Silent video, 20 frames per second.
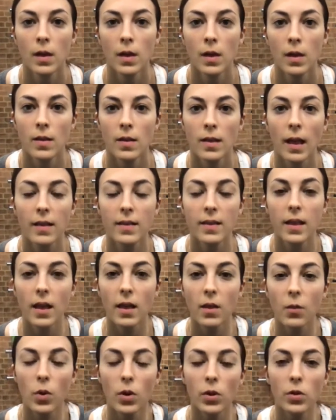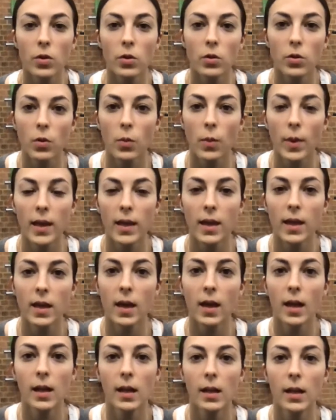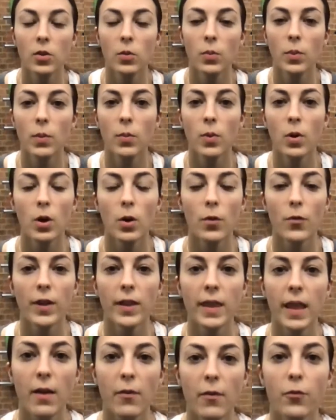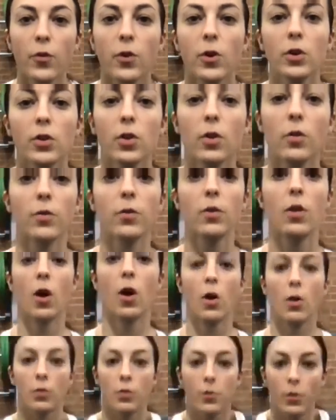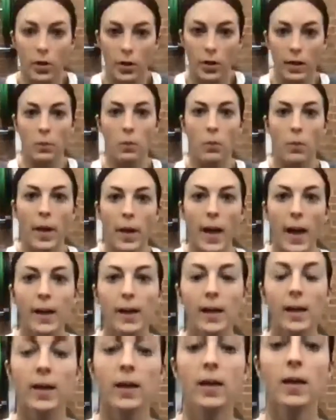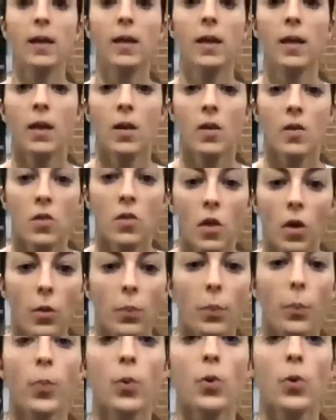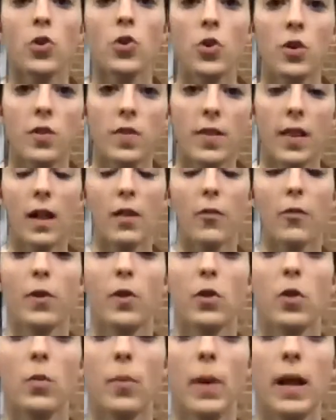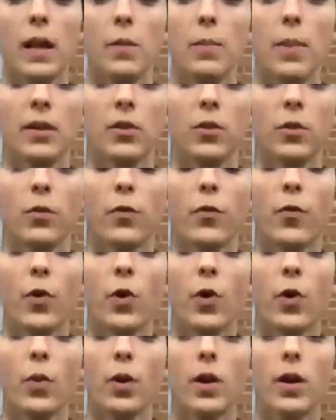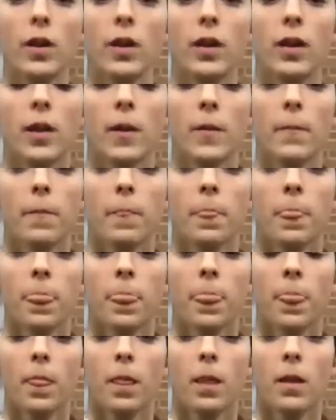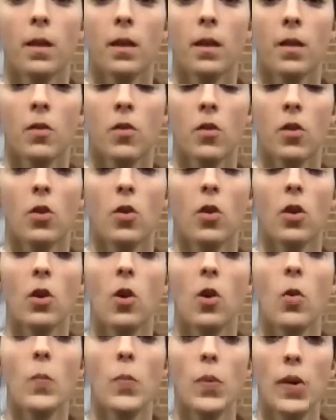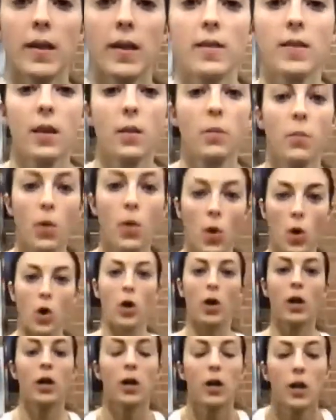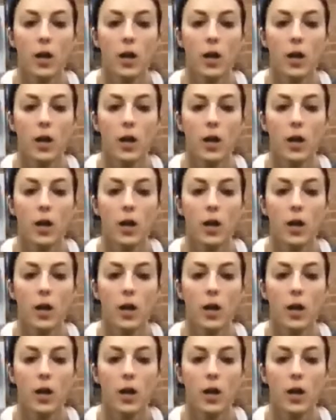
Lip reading: Saskia, I want you to make a little bit more of an effort of not rolling back. So push yourself and your belly button forward. So you're compressing more.